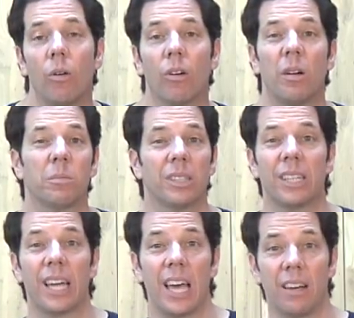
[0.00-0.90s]
or I'm going
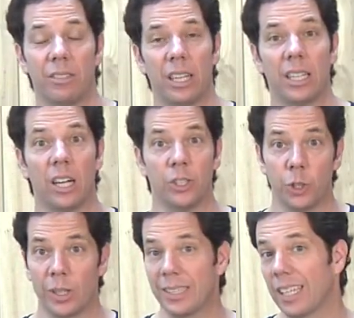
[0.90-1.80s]
to have a
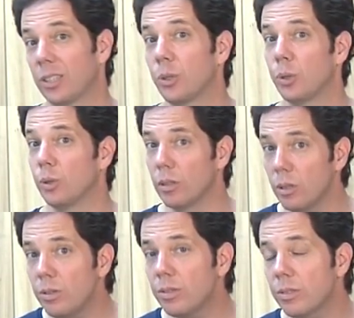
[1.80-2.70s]
joint that's too
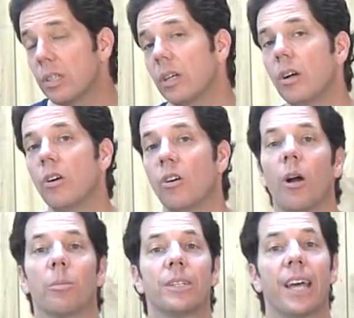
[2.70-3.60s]
loose,
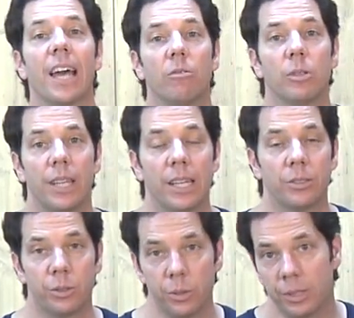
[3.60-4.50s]
or I'm going to have one
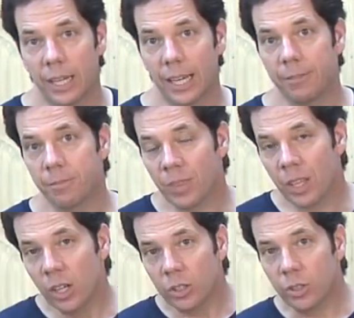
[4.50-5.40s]
that's too tight.
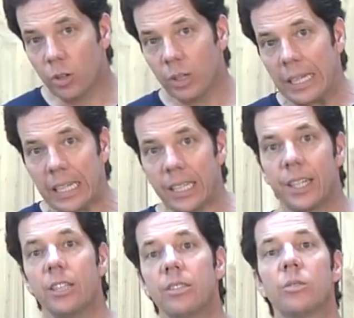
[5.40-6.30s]
So
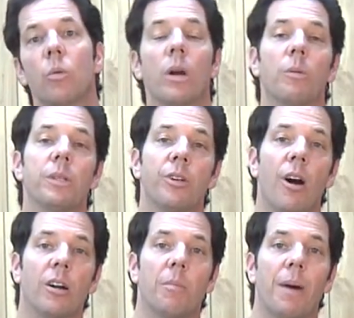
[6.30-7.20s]
here's where we
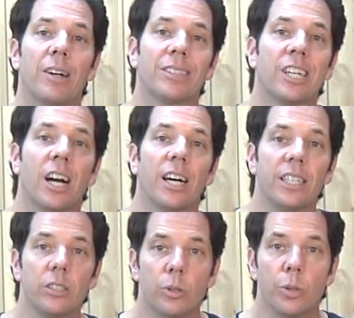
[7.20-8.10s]
talk about
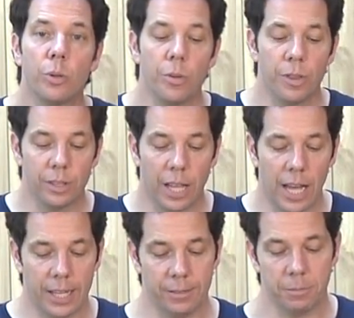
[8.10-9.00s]
cutting to the
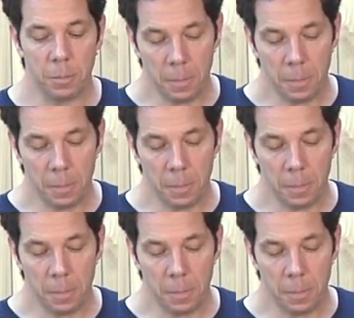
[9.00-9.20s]
line.